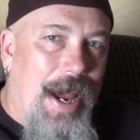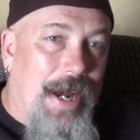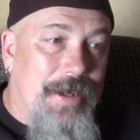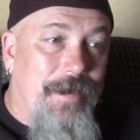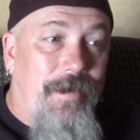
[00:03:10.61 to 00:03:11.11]

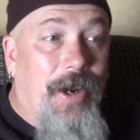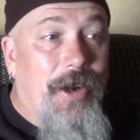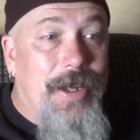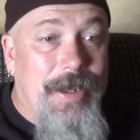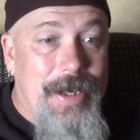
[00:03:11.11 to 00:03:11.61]
at the
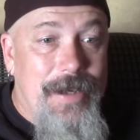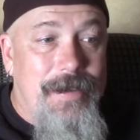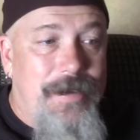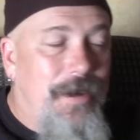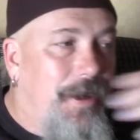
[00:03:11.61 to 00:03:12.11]
very
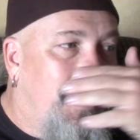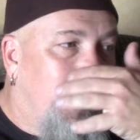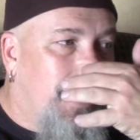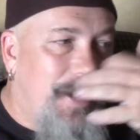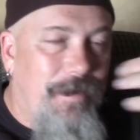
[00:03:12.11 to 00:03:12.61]
least
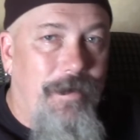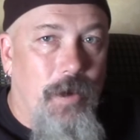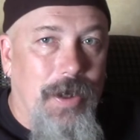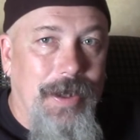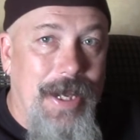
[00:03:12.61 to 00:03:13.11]
looking
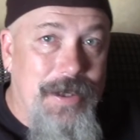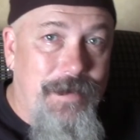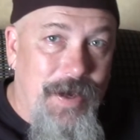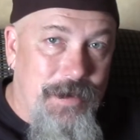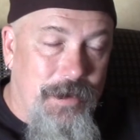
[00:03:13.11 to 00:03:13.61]
for less
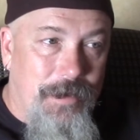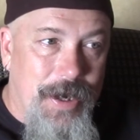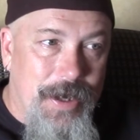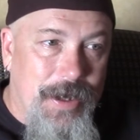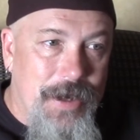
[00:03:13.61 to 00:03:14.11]
federal
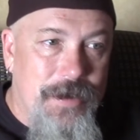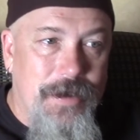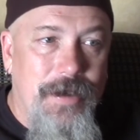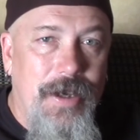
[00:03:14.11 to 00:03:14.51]
regulation,